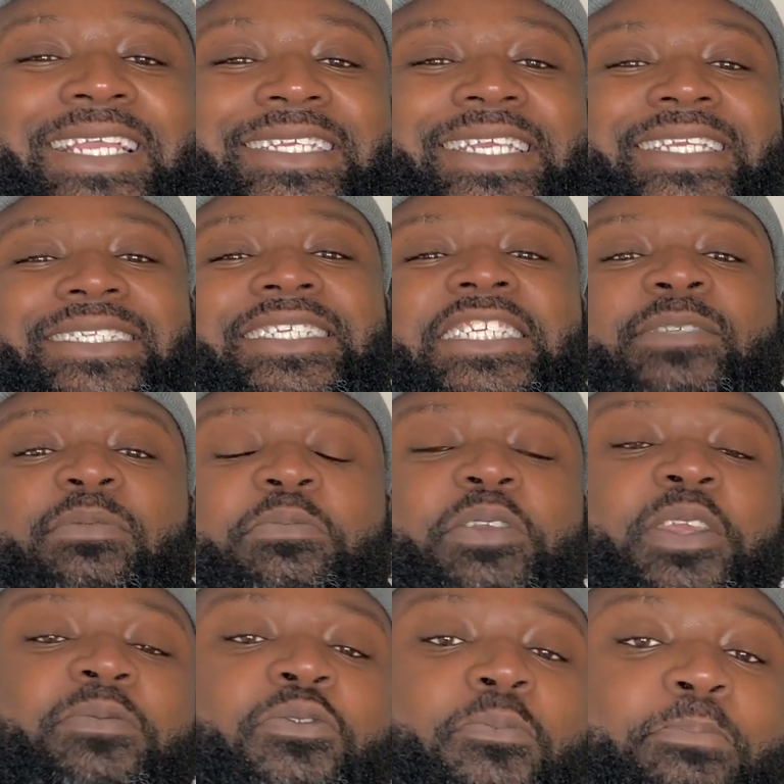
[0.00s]
Yes, yes, my
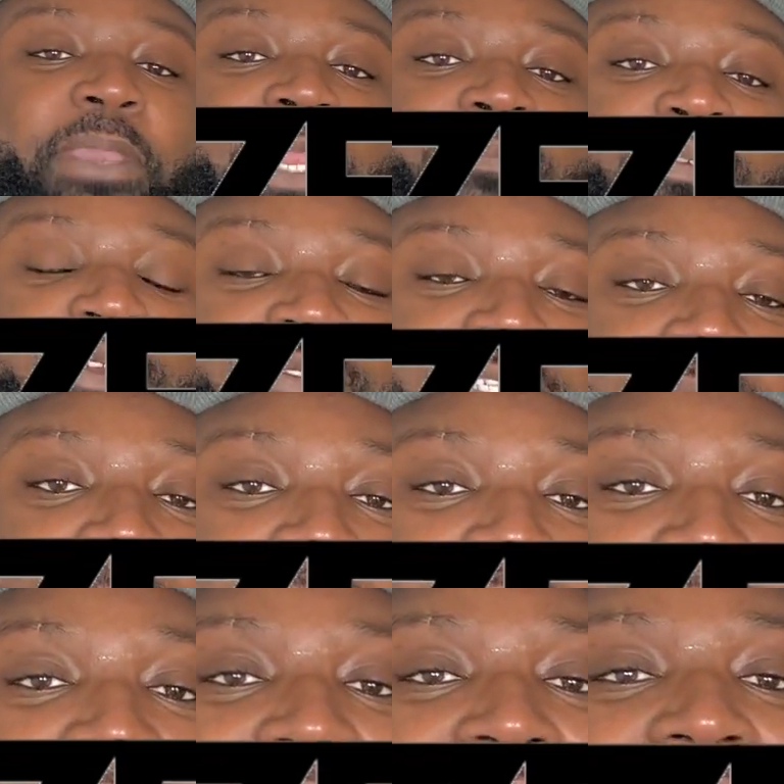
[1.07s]
people, Big Prozac
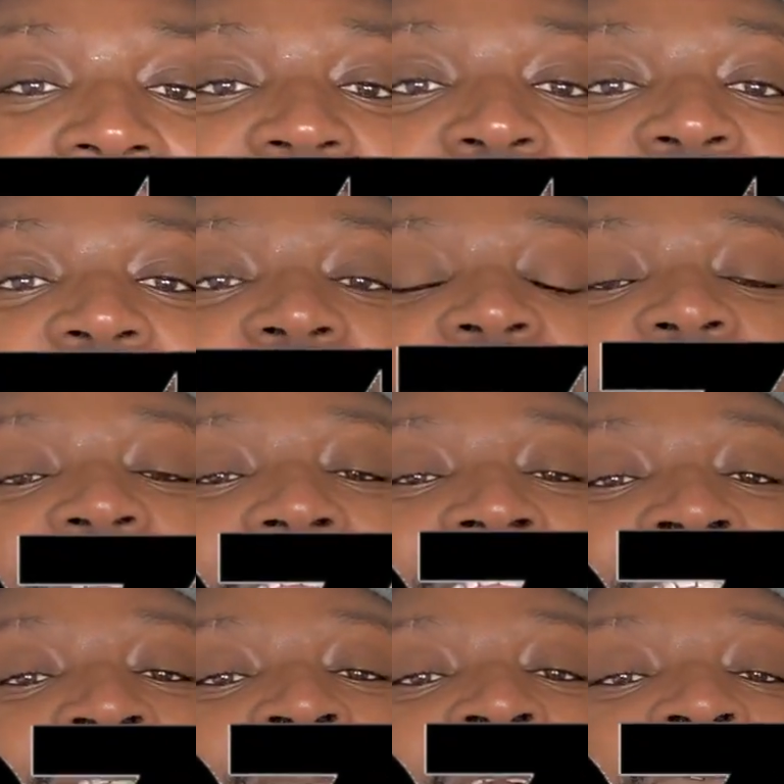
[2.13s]
back again, and you already know what it
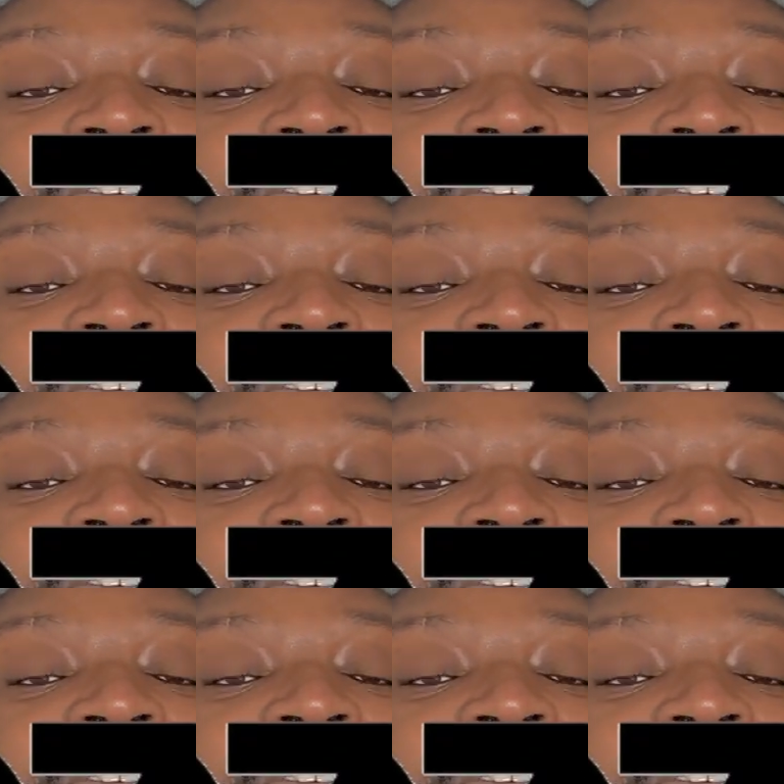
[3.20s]
is, man.